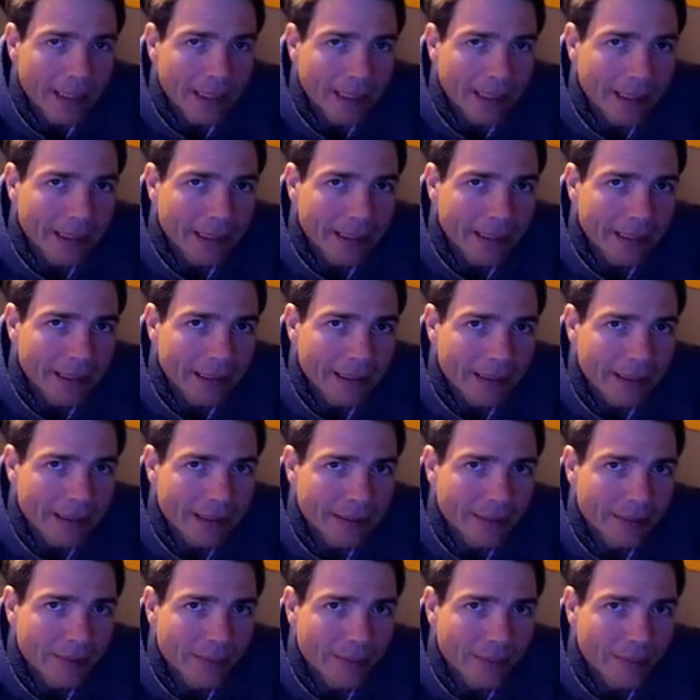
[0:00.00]

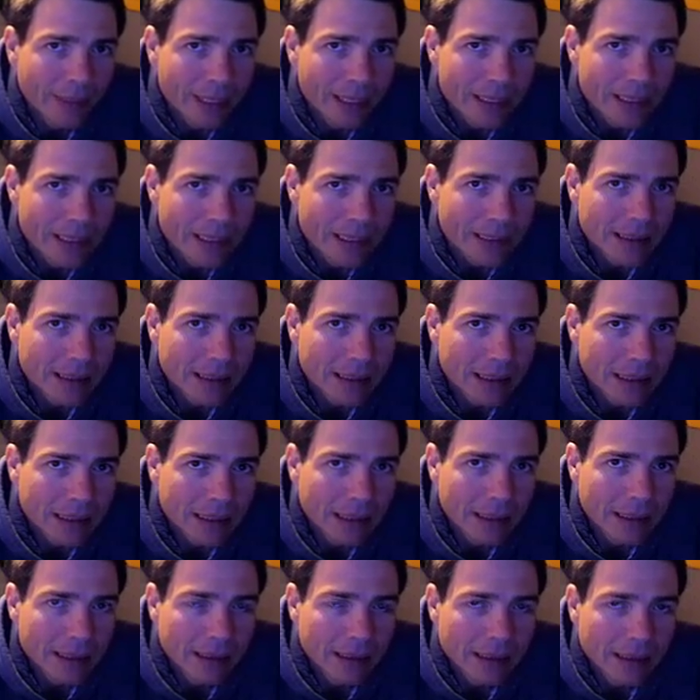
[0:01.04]
And
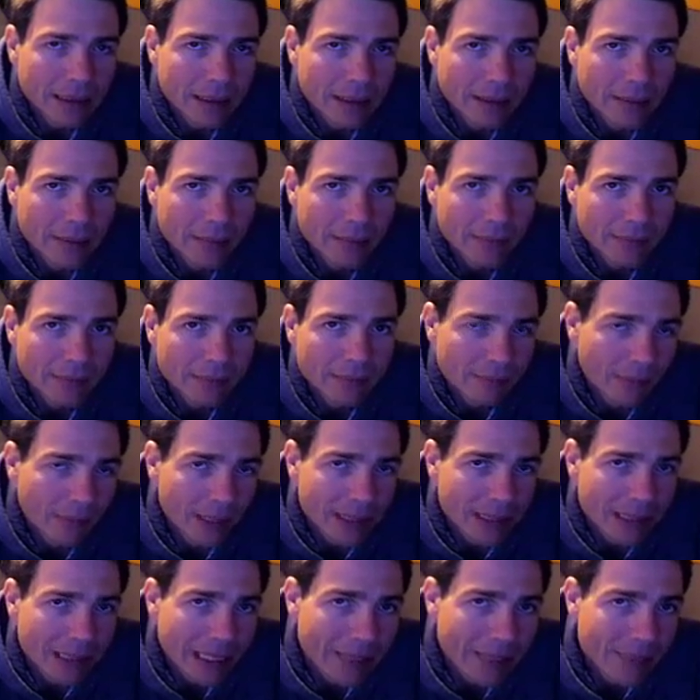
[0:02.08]
basically,
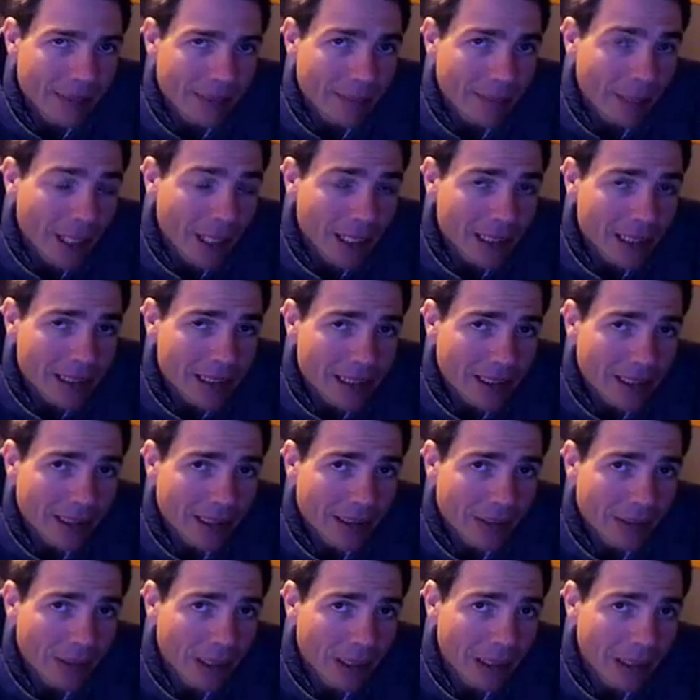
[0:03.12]
my time in the
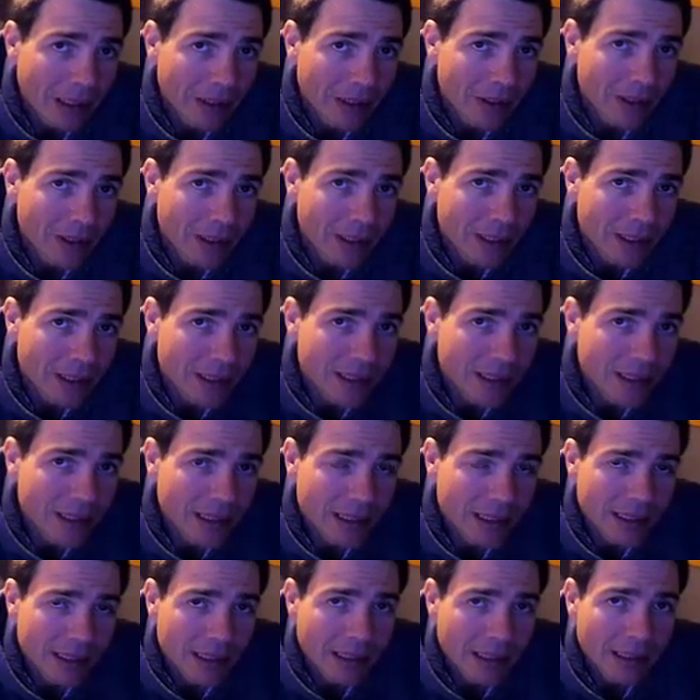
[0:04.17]
monastery, what I learned is,
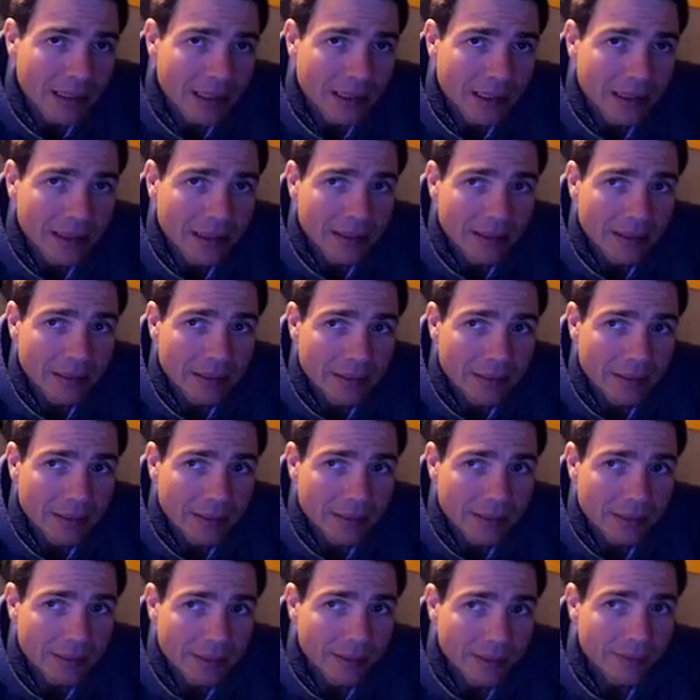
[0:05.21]

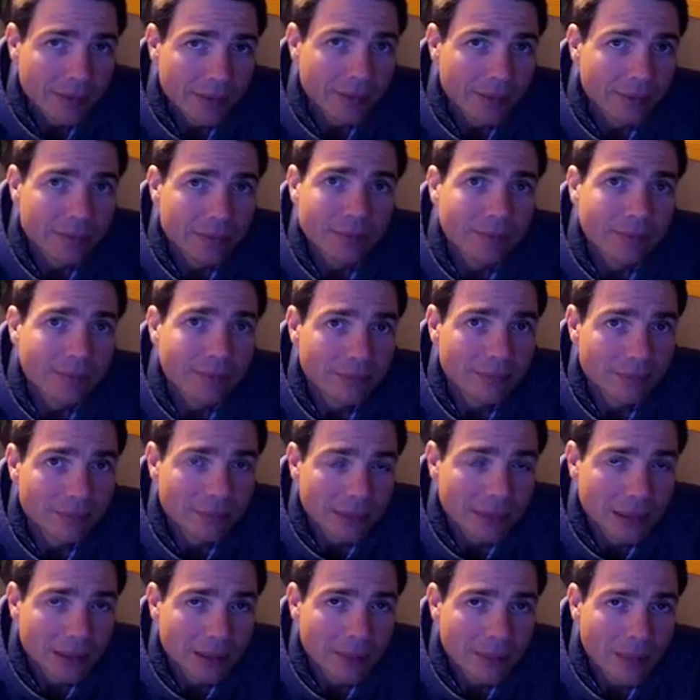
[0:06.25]
even
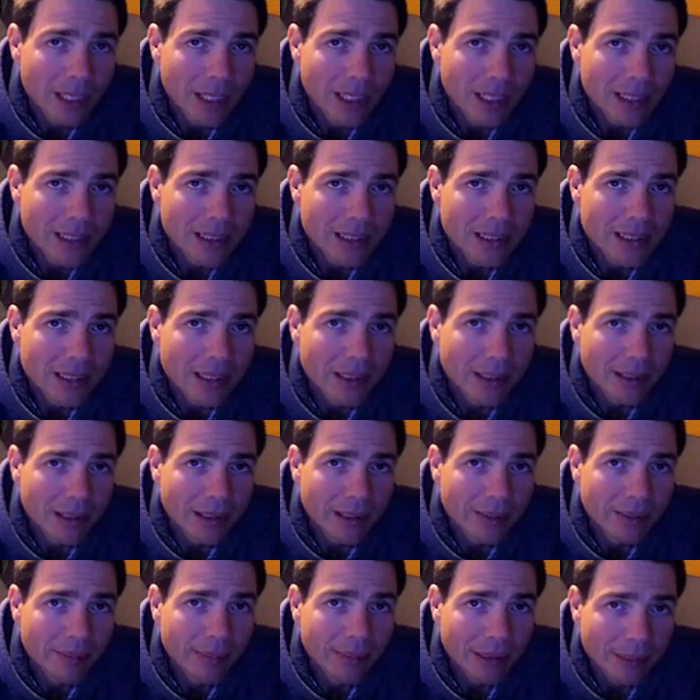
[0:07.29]
in the
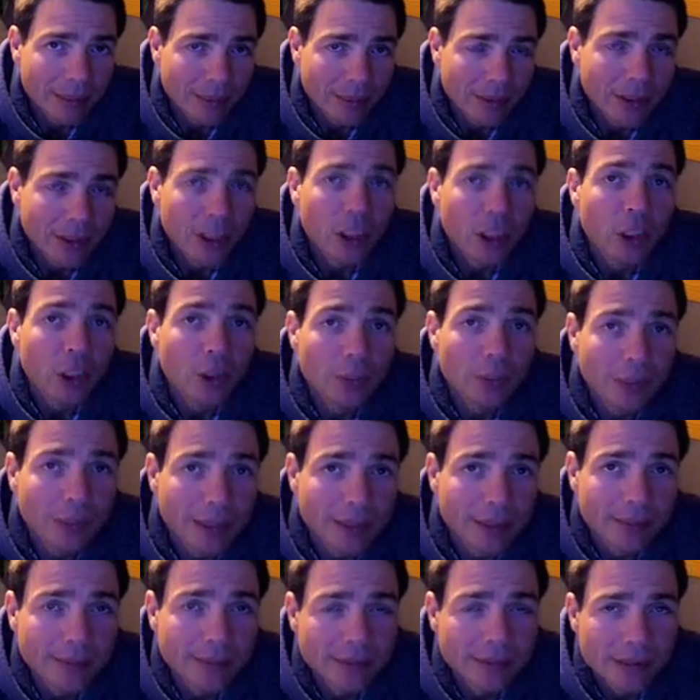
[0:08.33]
monastery, people are
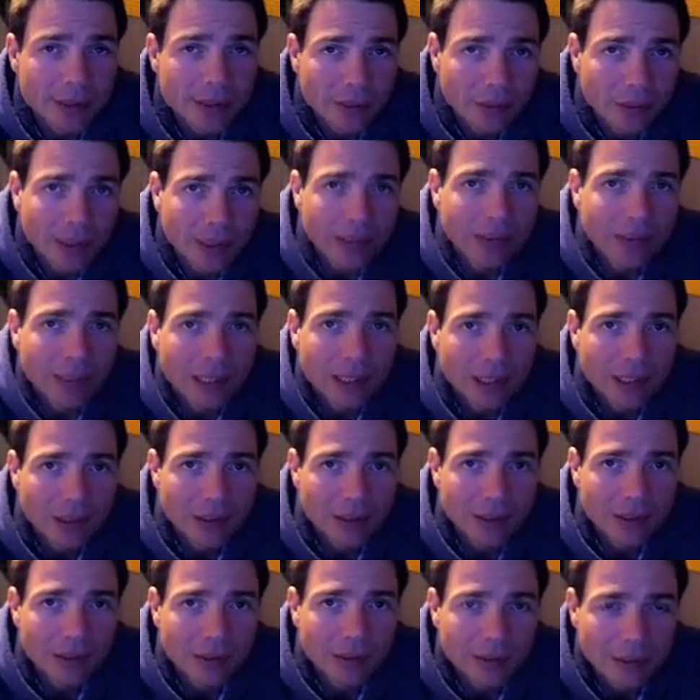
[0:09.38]
human. So we're out
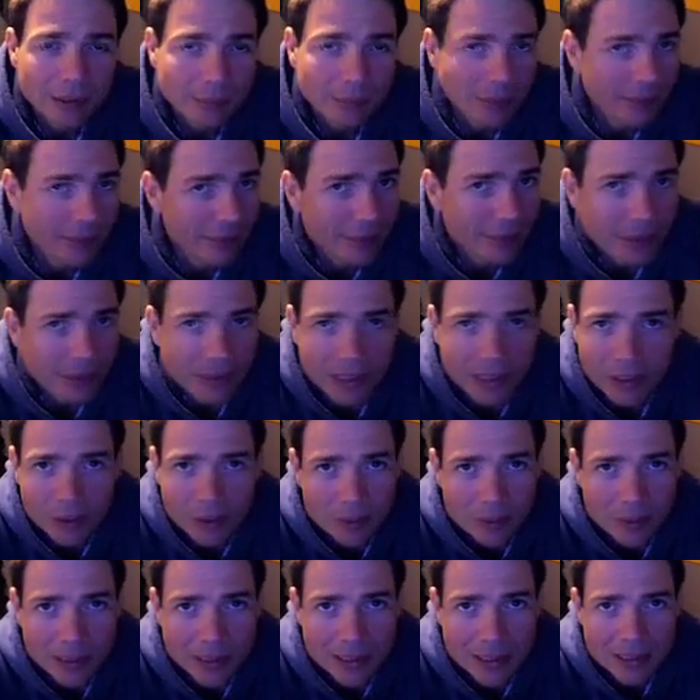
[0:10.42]
here, I'm living with
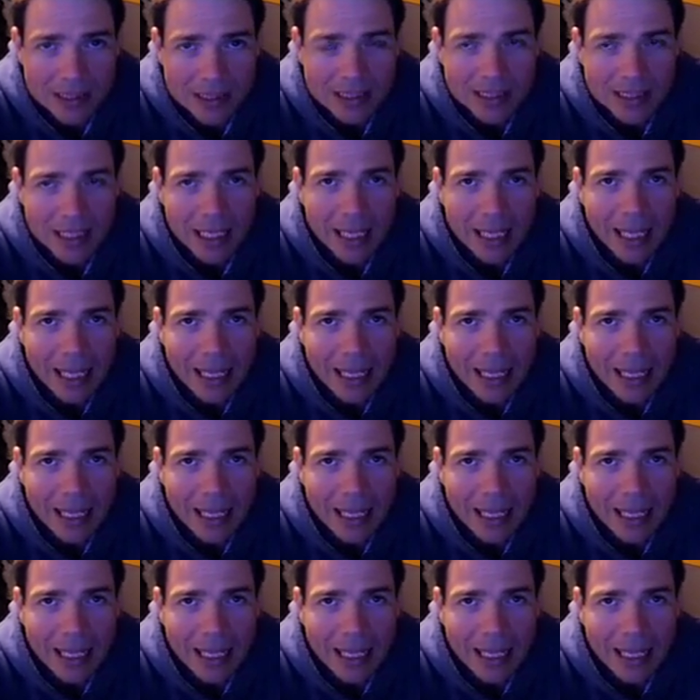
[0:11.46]
humans,